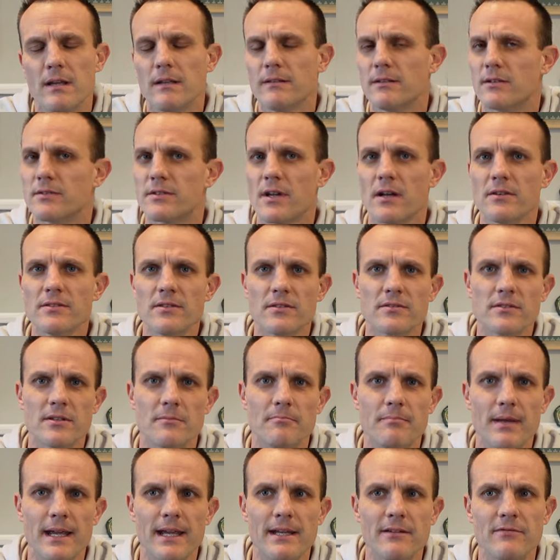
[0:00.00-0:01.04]
There's also some
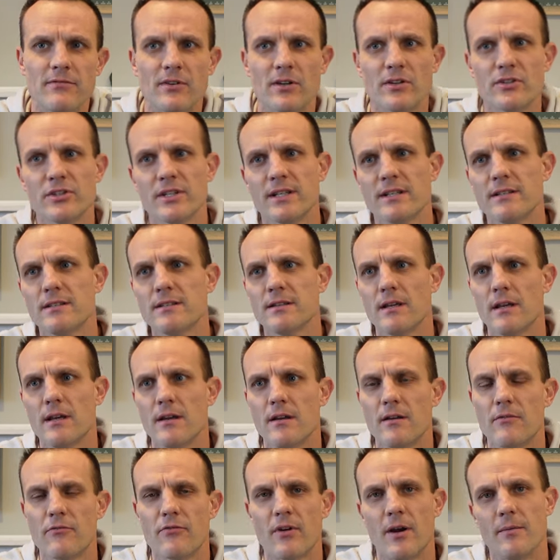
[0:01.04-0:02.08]
paid versions
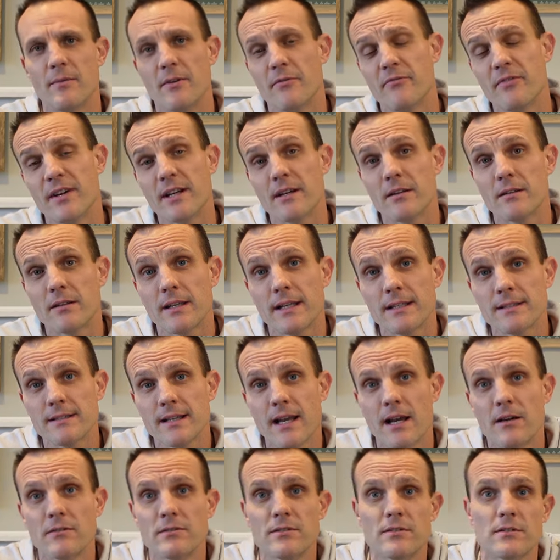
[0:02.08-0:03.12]
from the Finger Lakes
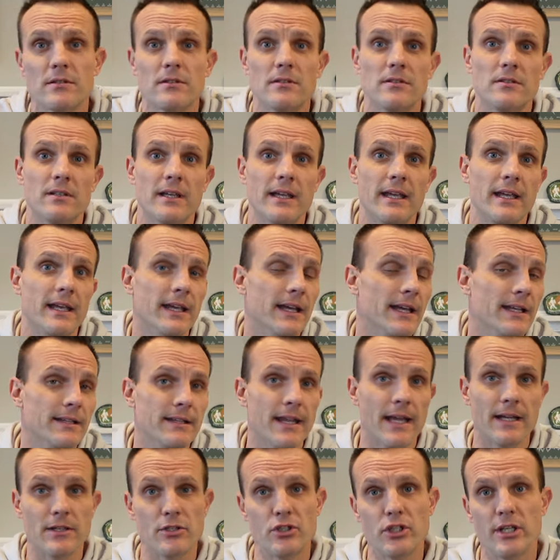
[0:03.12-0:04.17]
Council and
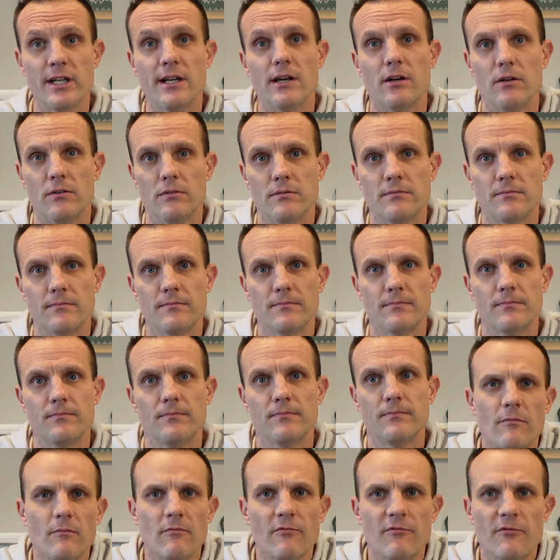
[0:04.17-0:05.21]
NetGeo.
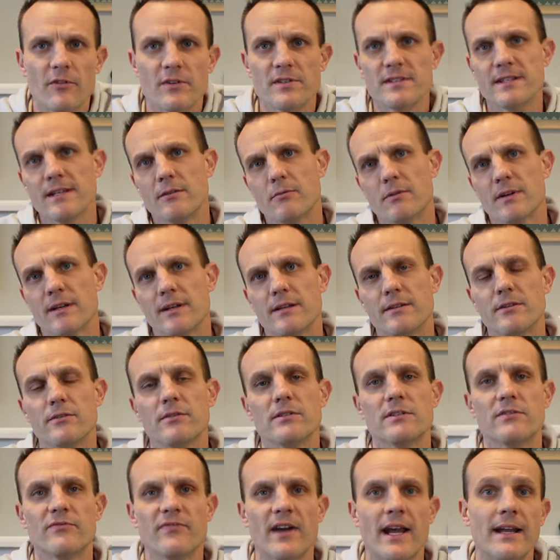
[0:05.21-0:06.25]
First thing we're going to do
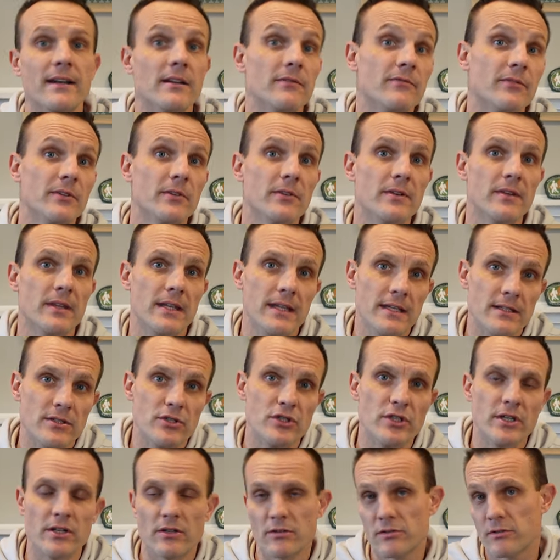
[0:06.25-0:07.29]
is find a few of these
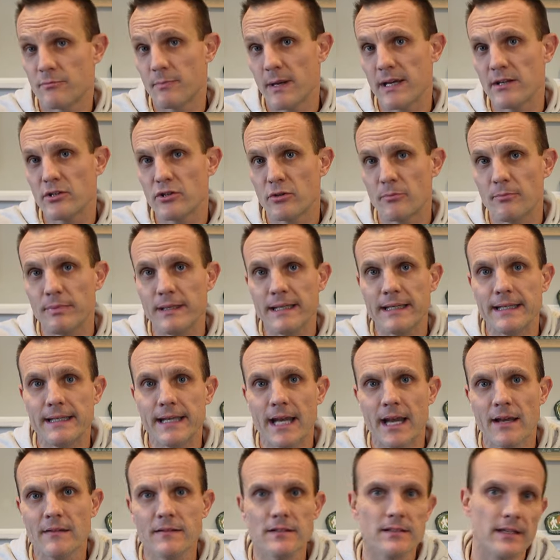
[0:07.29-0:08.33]
geospatial P D
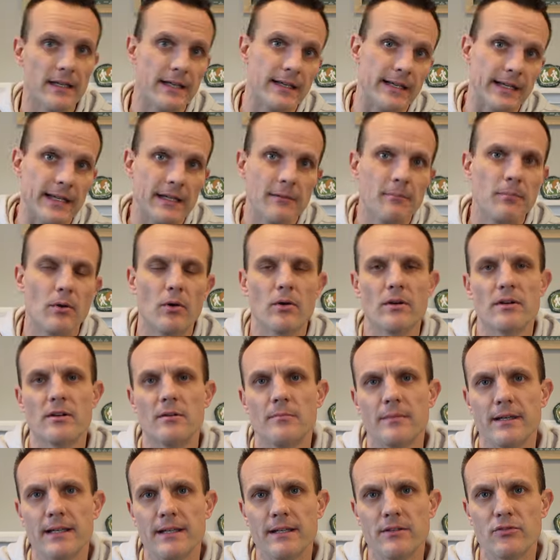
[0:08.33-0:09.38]
Fs and import
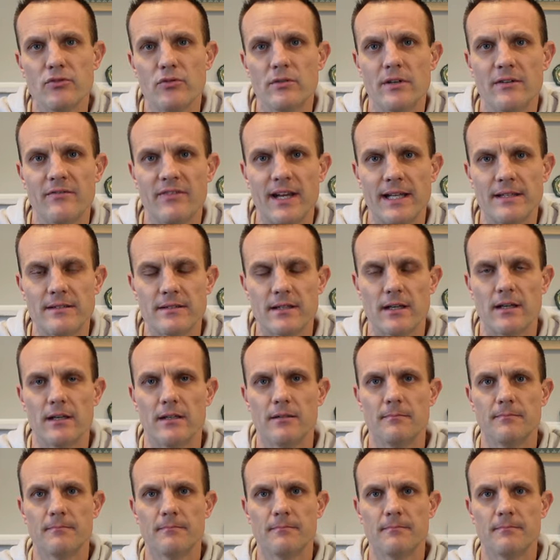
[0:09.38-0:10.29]
them into Avenza.